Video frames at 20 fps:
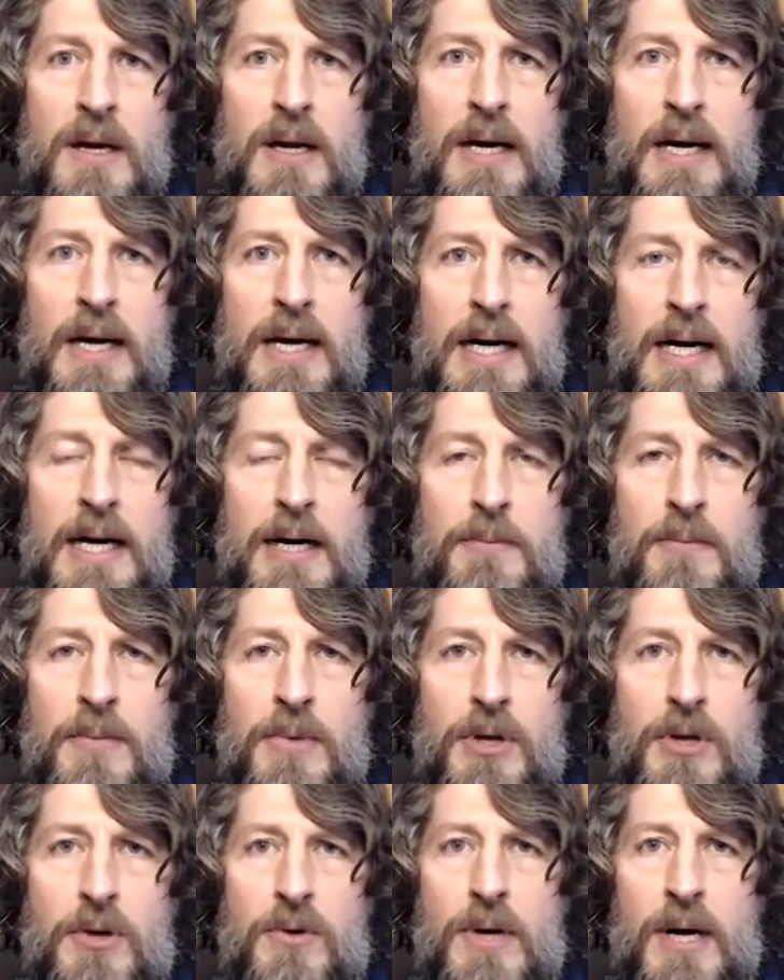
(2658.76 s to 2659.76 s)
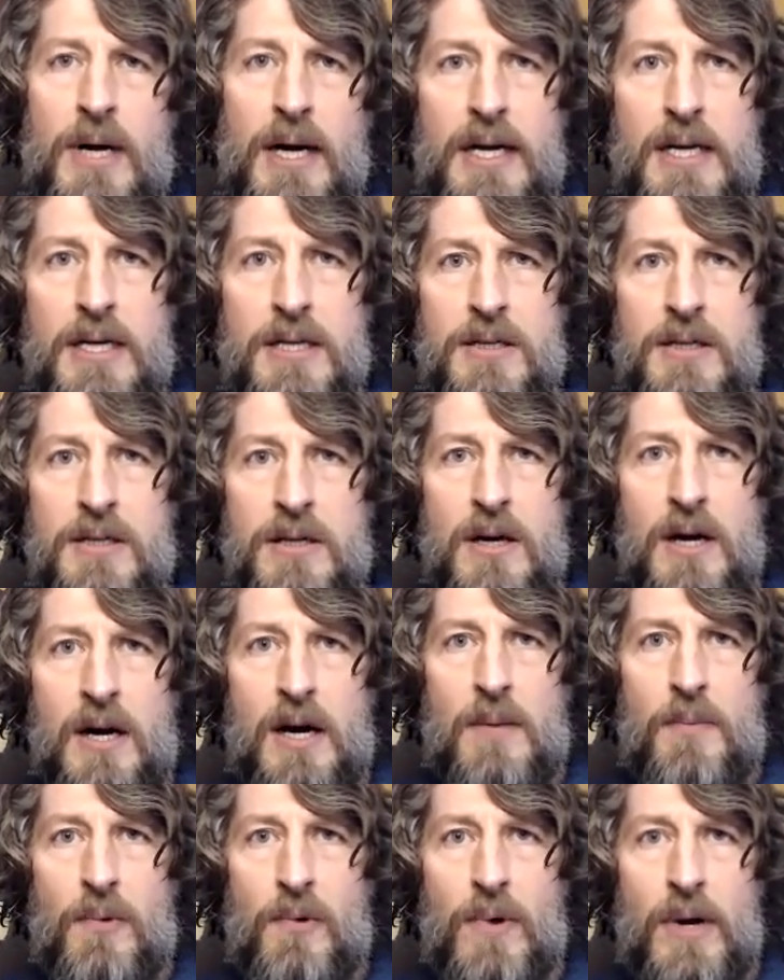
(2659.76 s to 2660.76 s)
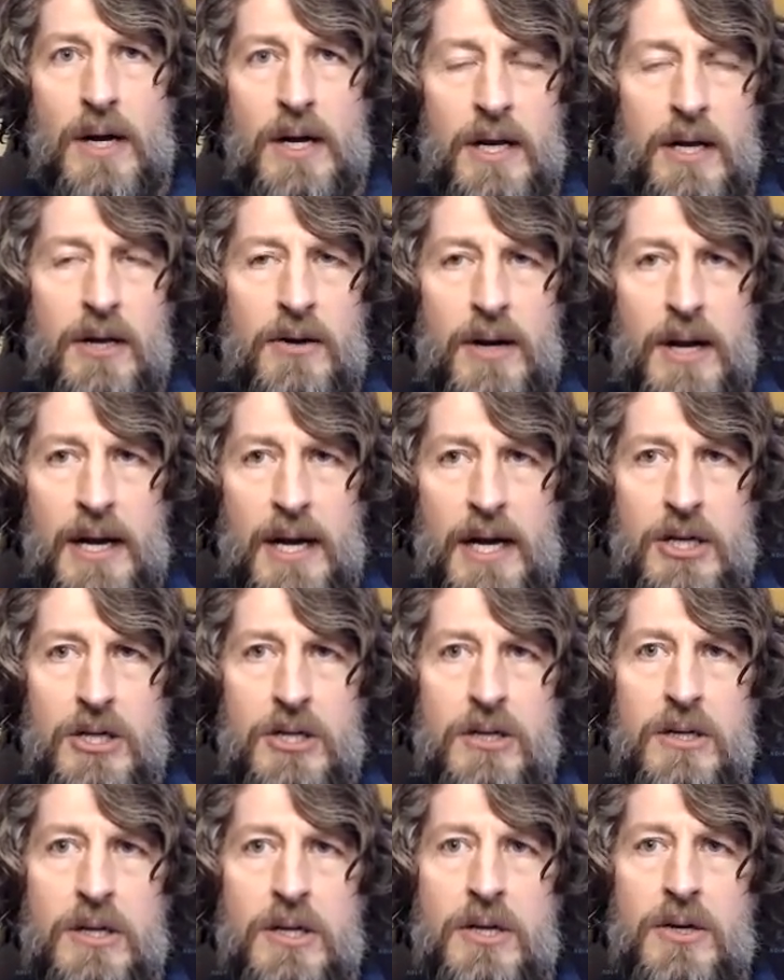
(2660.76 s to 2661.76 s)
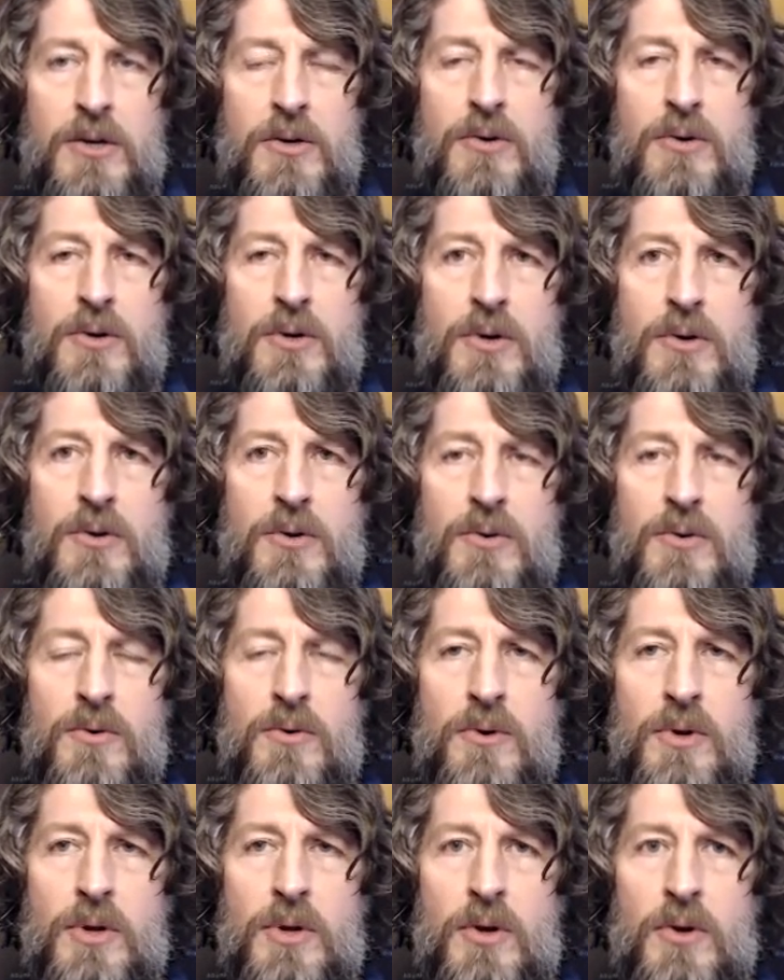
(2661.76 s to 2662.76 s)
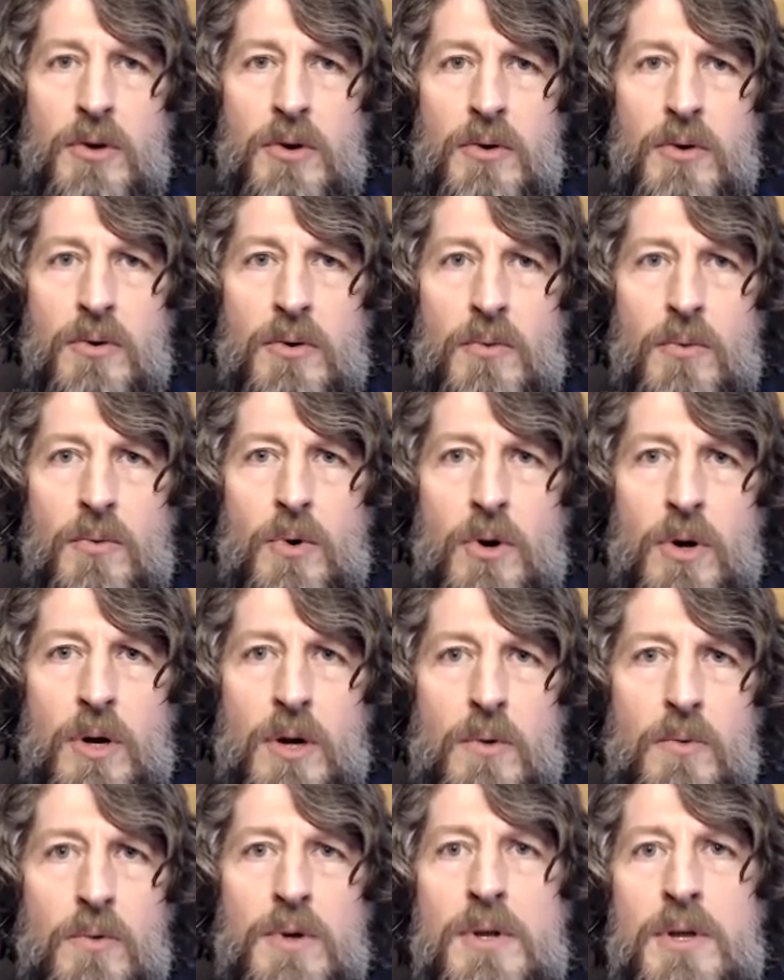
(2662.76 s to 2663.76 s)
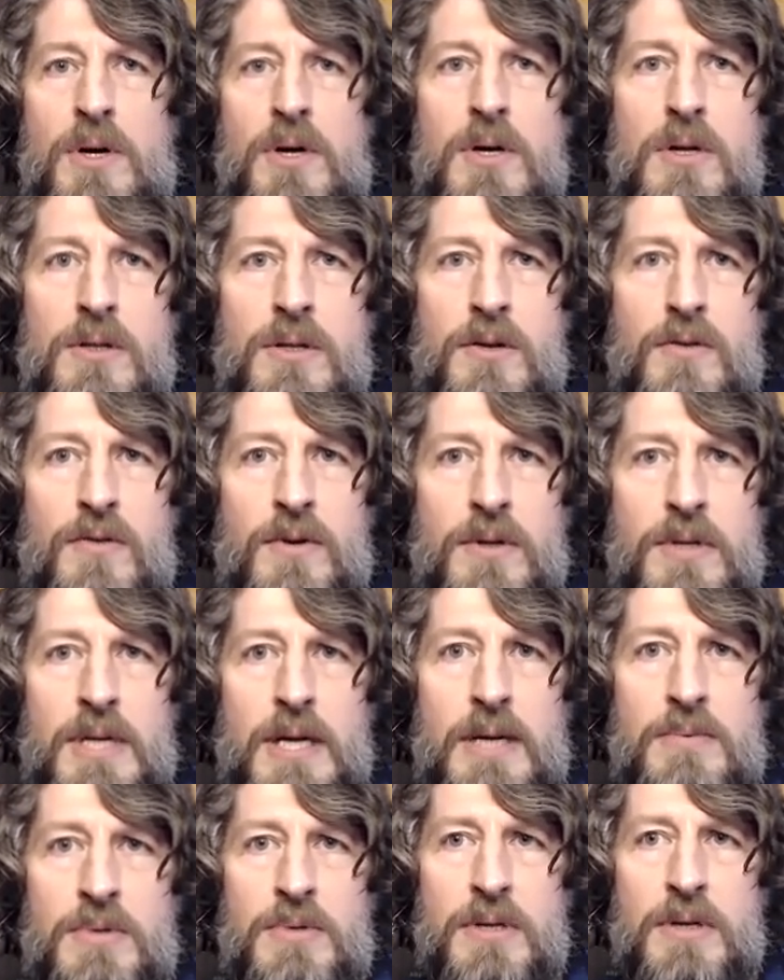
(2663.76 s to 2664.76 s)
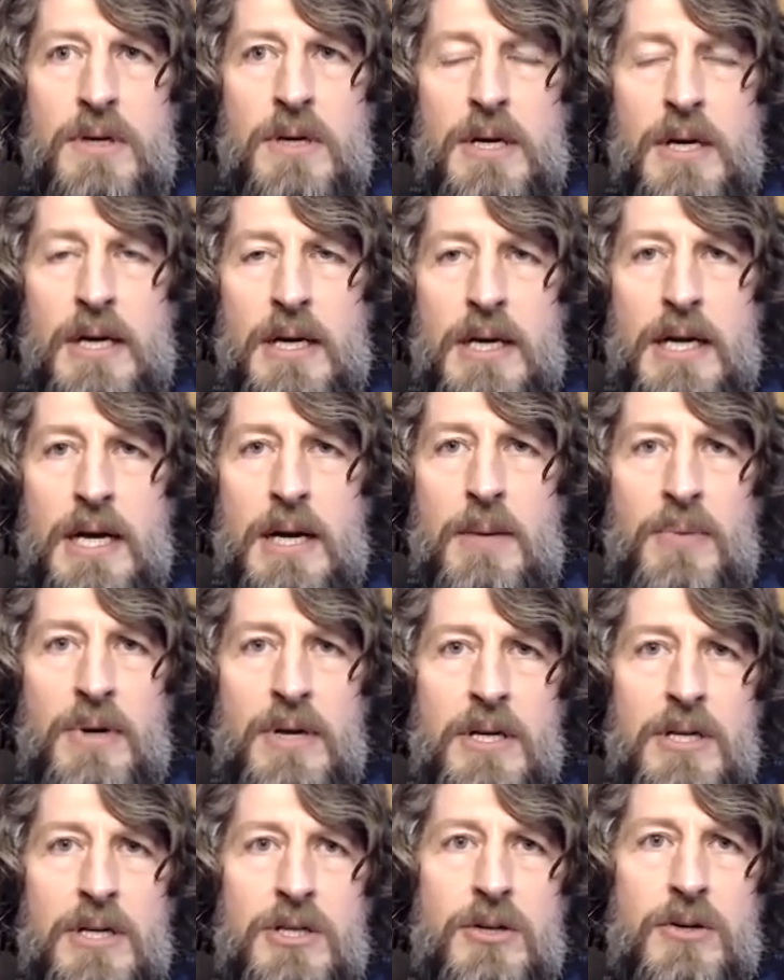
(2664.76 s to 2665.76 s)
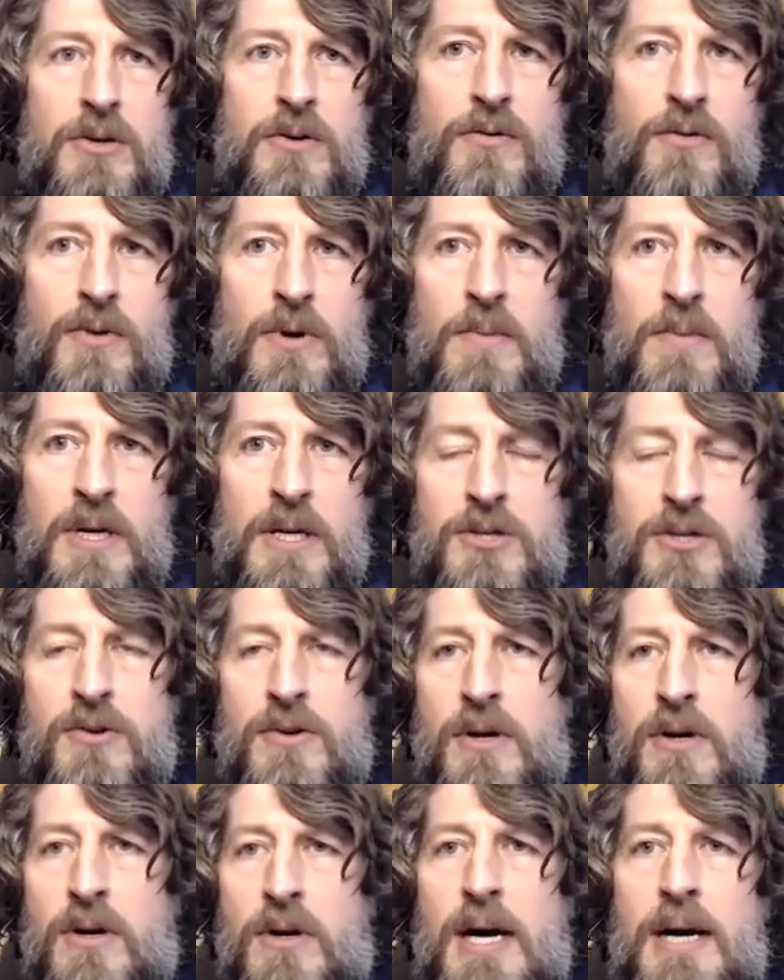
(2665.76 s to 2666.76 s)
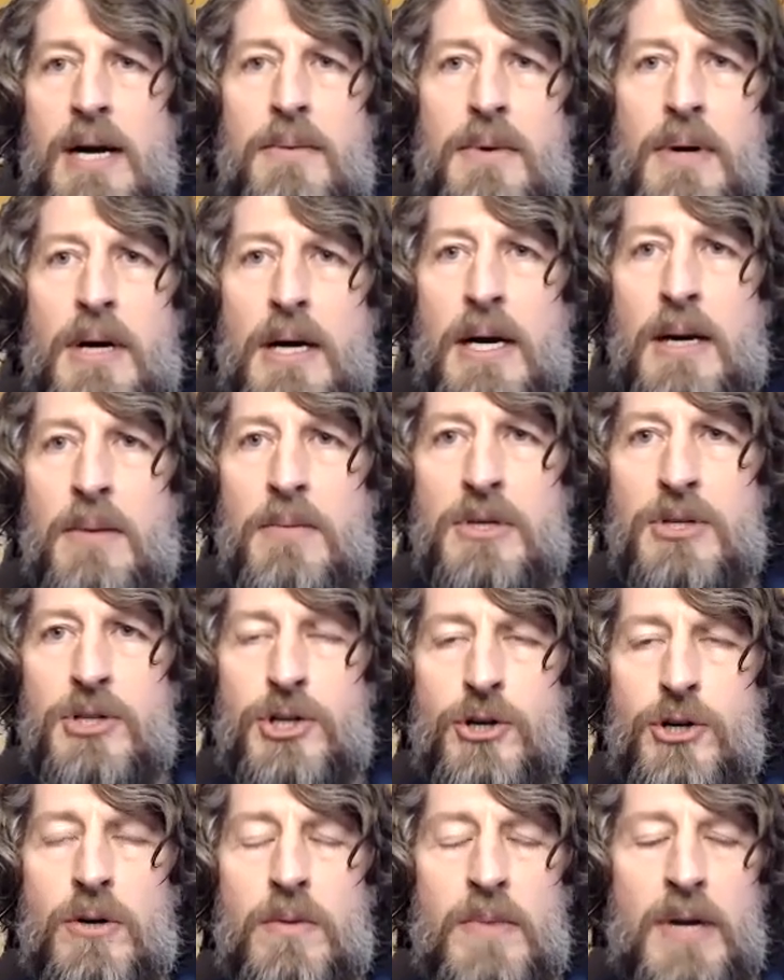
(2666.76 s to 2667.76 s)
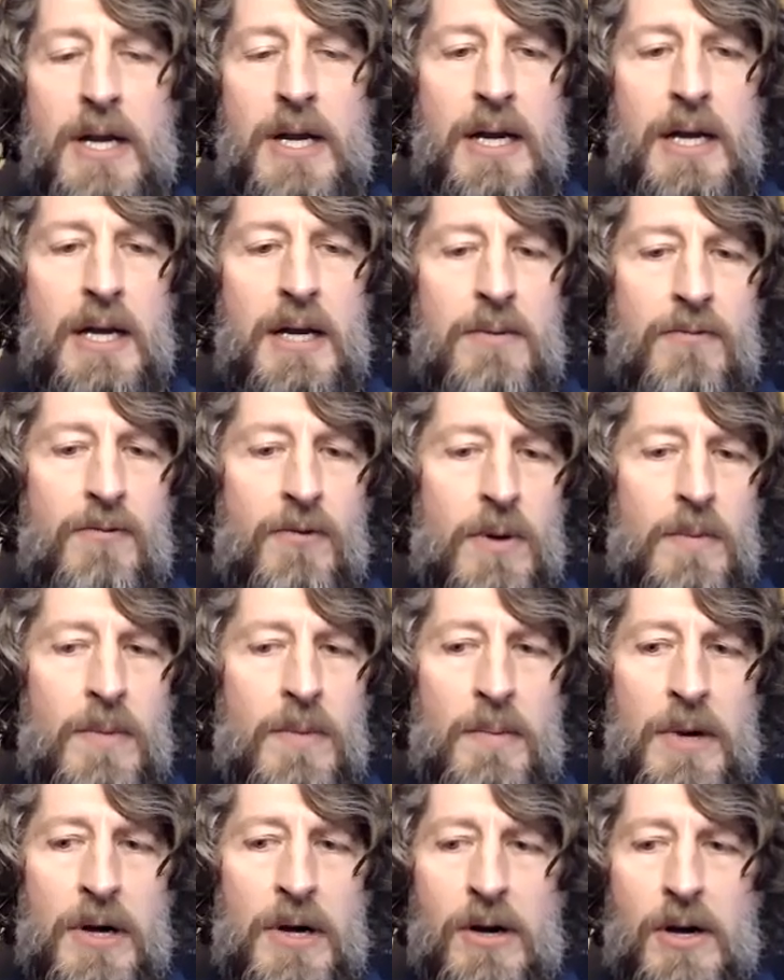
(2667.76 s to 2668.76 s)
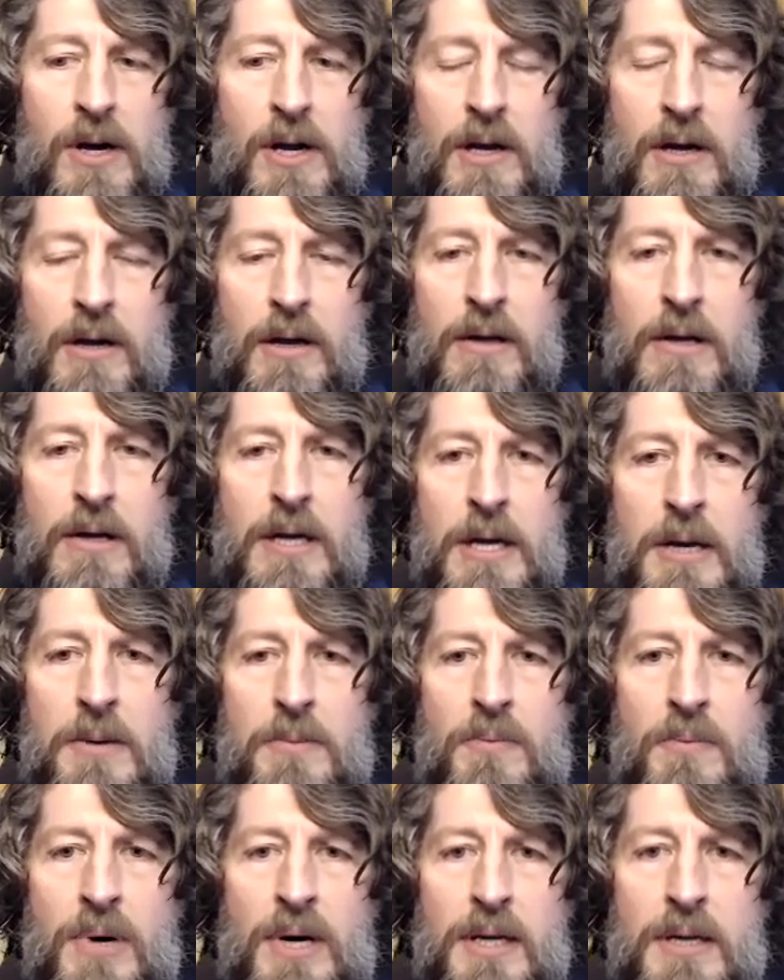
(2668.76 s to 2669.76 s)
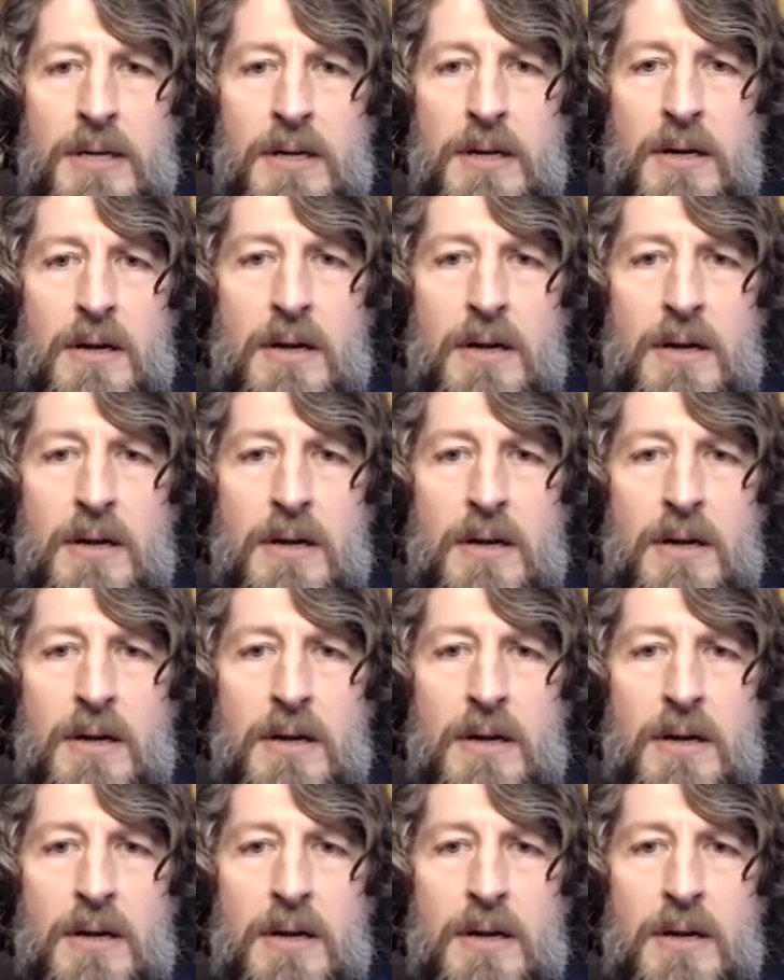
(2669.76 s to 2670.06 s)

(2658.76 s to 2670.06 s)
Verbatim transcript: Um, you guys operate internationally. You you you're working with all different types of companies. You're from Israel. I'm I'm in Germany. I'm from America, but